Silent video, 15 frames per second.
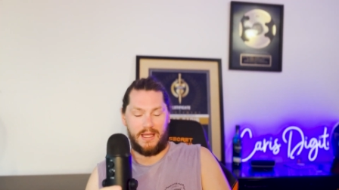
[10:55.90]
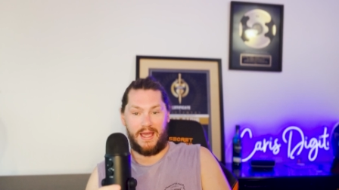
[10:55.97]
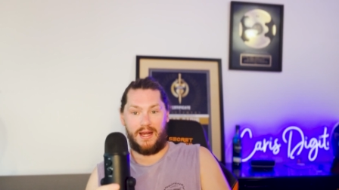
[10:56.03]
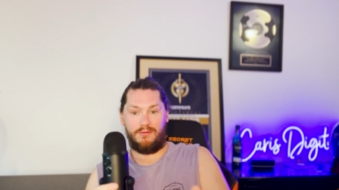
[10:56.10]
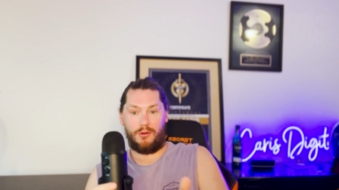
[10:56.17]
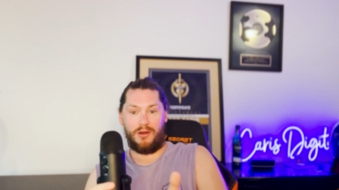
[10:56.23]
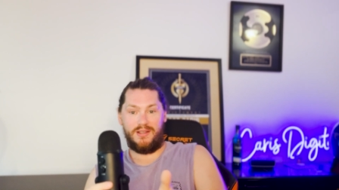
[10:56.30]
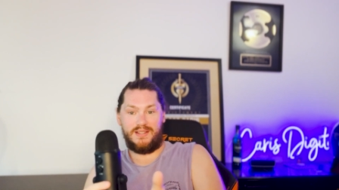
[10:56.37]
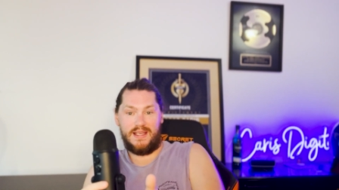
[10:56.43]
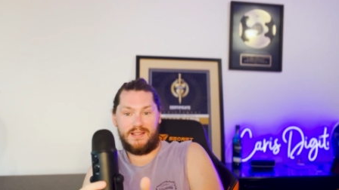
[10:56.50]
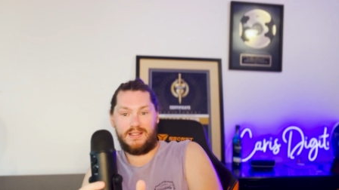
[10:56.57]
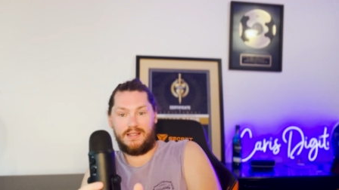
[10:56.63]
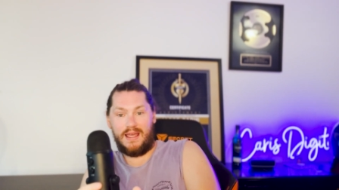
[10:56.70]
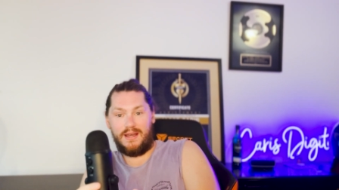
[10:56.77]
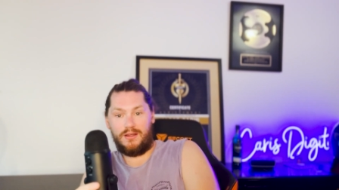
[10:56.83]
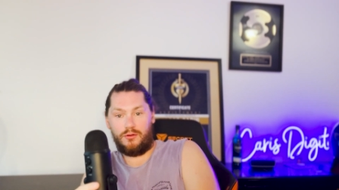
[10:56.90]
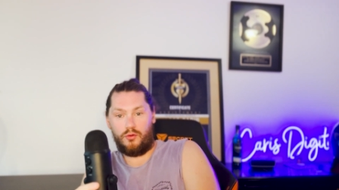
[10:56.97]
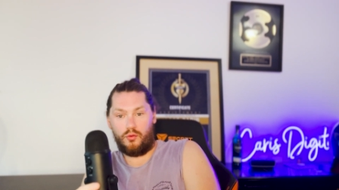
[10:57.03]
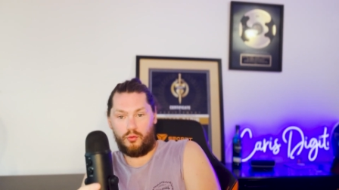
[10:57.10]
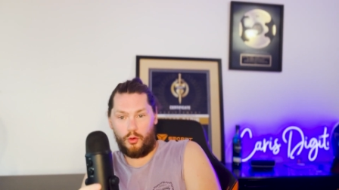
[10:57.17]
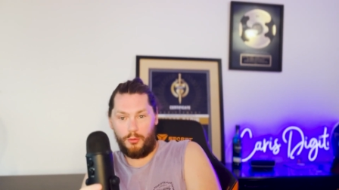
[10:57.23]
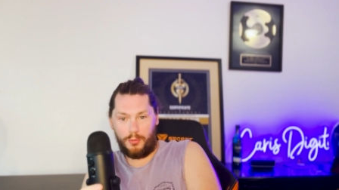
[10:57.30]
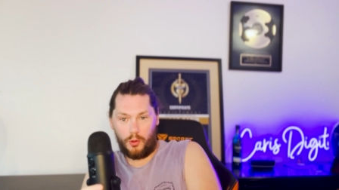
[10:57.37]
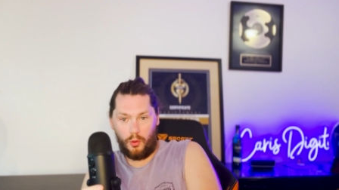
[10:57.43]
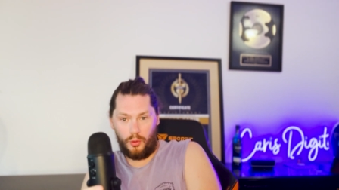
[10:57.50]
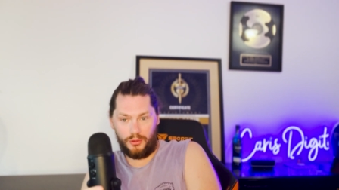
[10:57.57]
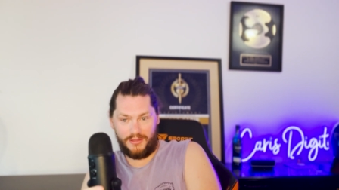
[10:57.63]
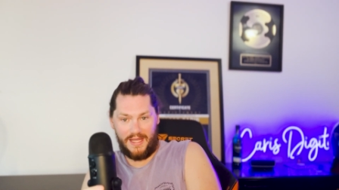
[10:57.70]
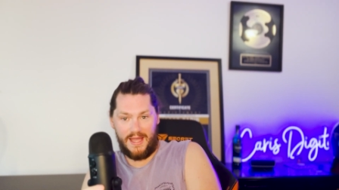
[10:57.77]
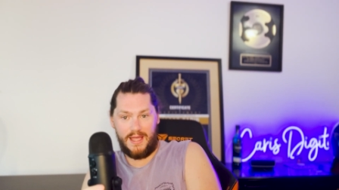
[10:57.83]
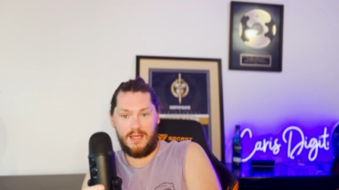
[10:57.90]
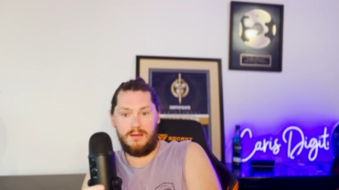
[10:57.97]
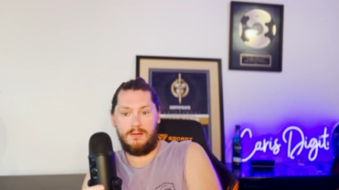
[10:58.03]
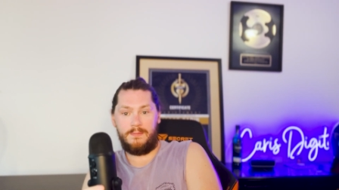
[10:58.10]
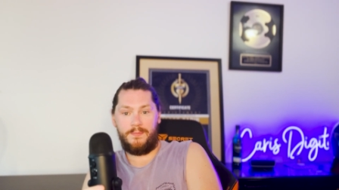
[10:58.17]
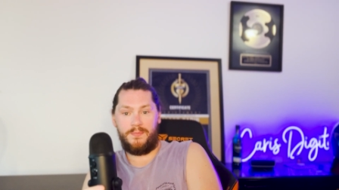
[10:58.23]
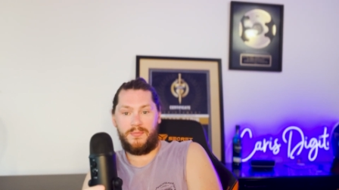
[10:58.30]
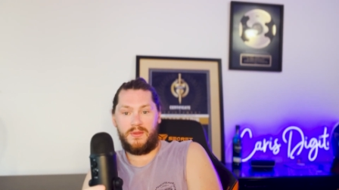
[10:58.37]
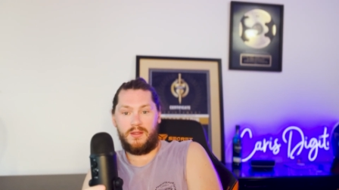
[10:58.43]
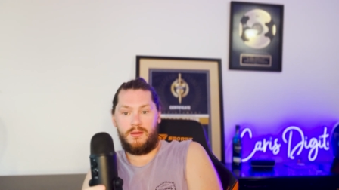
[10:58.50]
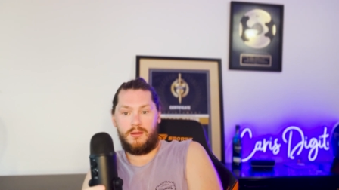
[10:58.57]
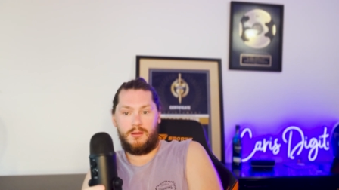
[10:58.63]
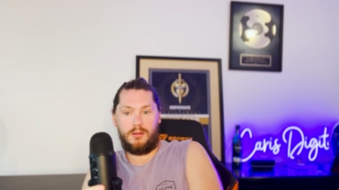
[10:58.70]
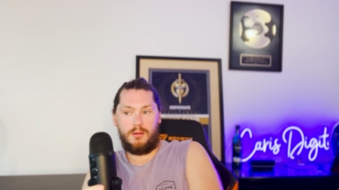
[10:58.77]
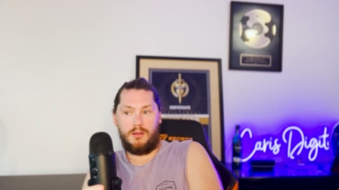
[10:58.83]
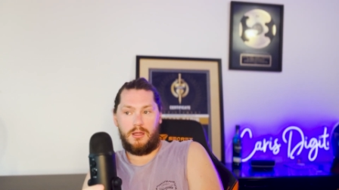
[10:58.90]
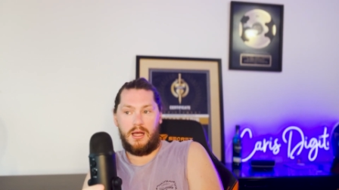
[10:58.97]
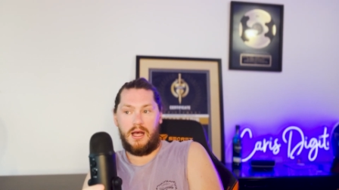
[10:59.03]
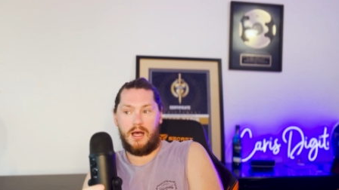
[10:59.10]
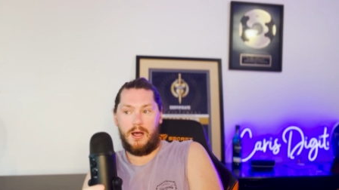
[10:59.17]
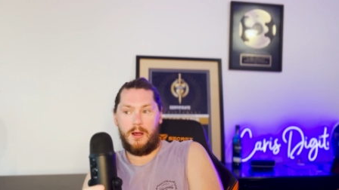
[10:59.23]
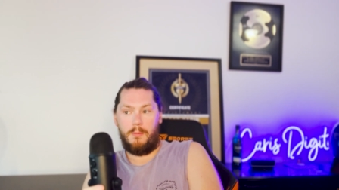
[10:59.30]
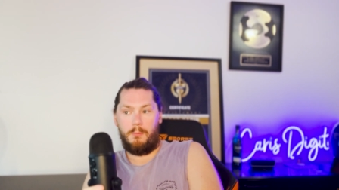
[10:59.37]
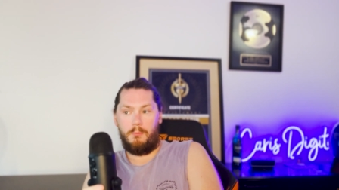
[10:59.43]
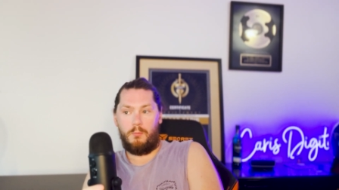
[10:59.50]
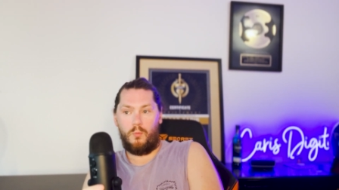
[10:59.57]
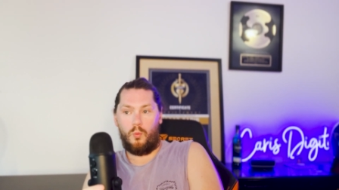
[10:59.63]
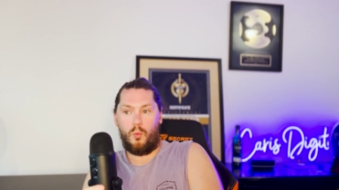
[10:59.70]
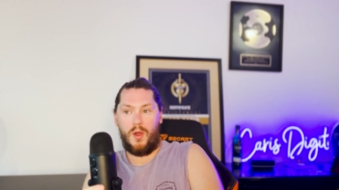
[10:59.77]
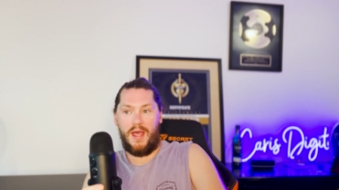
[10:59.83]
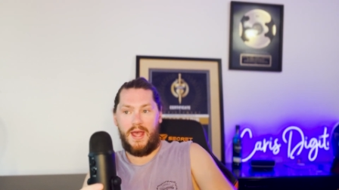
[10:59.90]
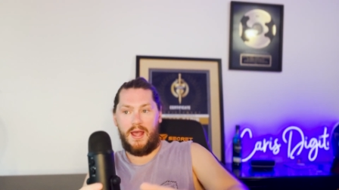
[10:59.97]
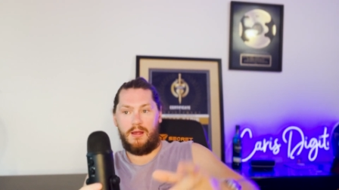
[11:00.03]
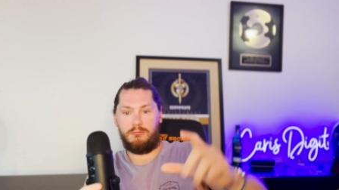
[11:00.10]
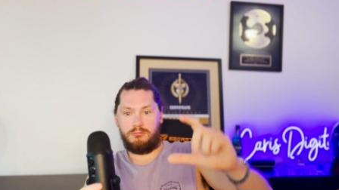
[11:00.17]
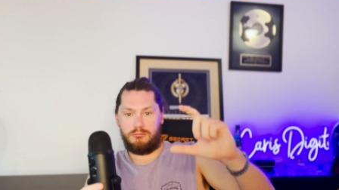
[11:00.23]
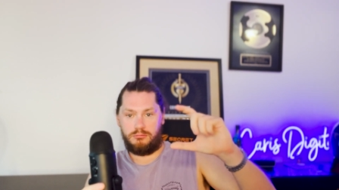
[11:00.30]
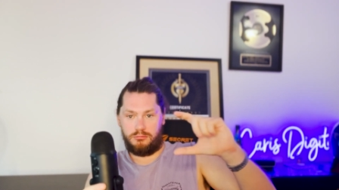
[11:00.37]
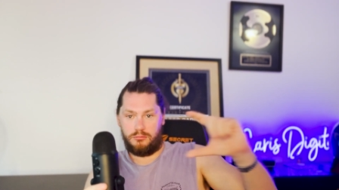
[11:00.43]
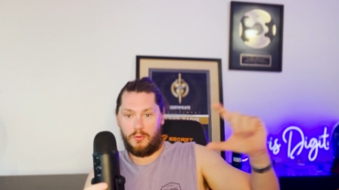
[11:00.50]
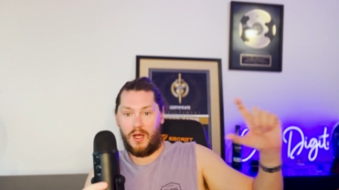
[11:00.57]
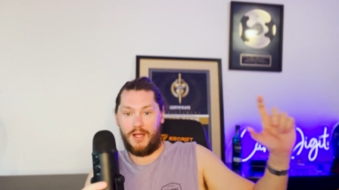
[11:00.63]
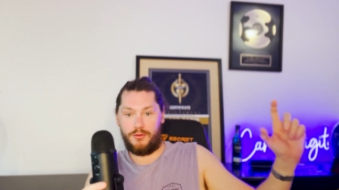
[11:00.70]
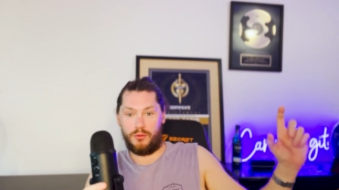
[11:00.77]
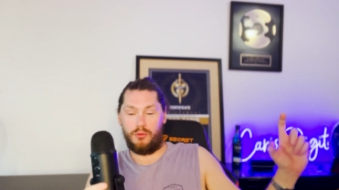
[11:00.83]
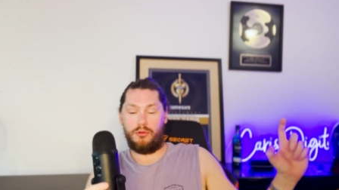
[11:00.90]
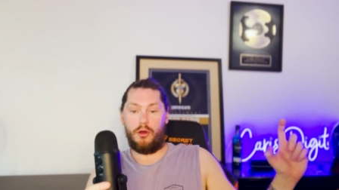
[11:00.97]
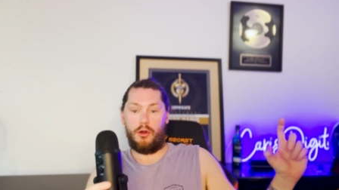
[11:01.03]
and I've got a designated group call day um, where I do